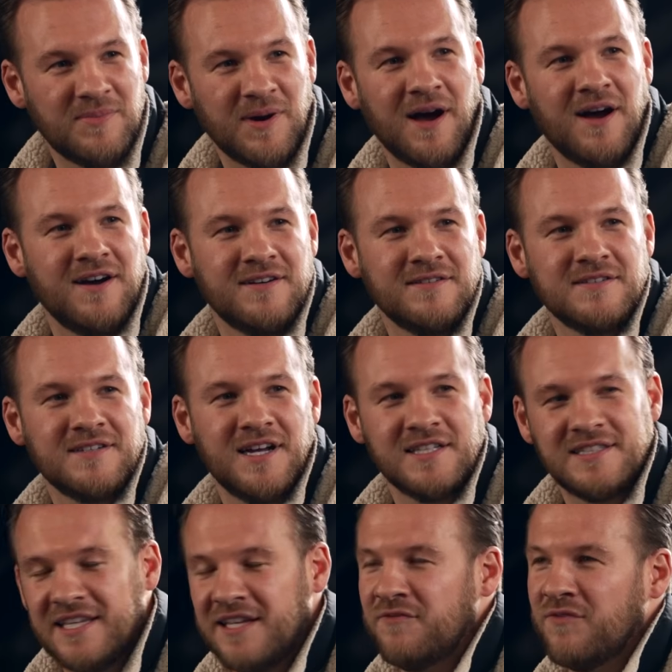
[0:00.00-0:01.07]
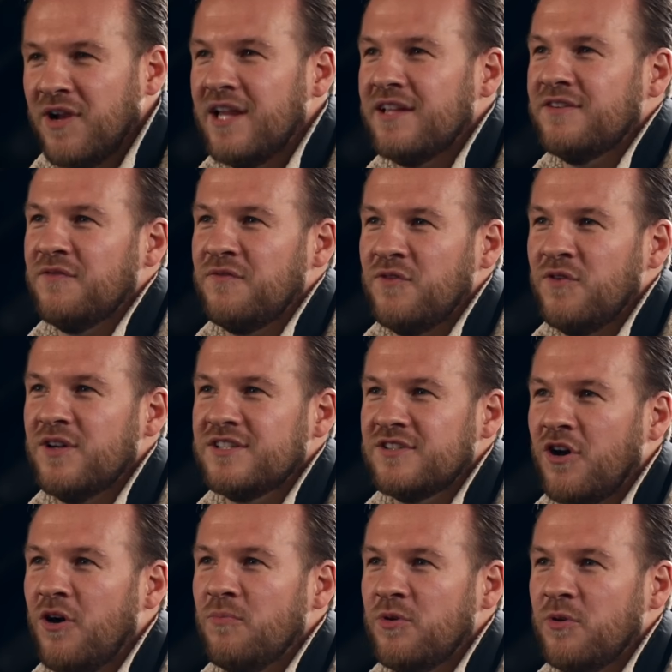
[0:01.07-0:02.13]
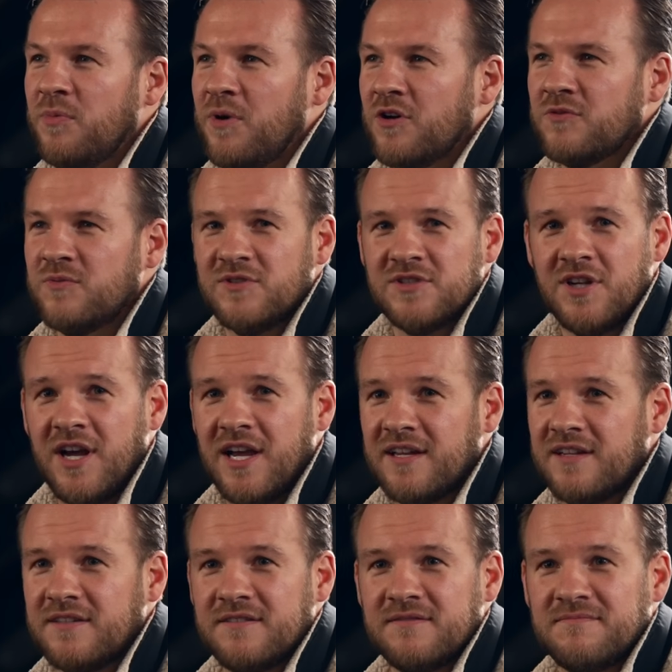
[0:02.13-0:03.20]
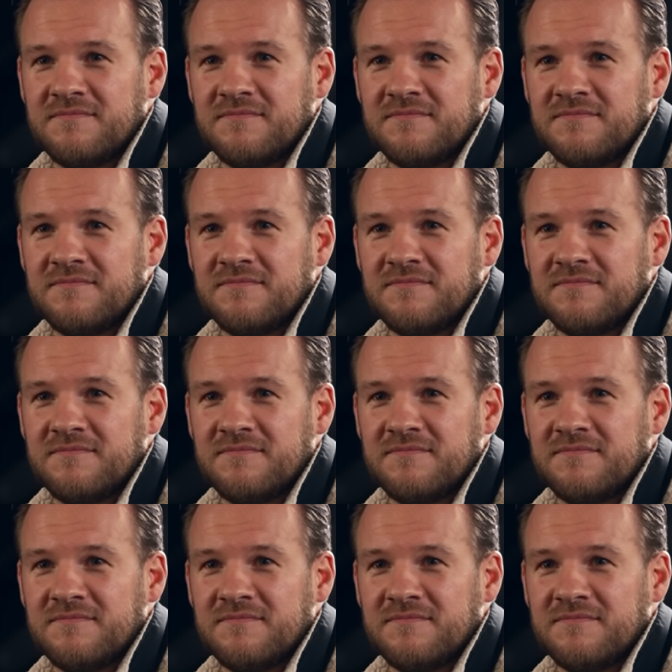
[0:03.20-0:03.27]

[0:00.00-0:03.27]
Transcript: but I did read that Floyd's CompuBox was like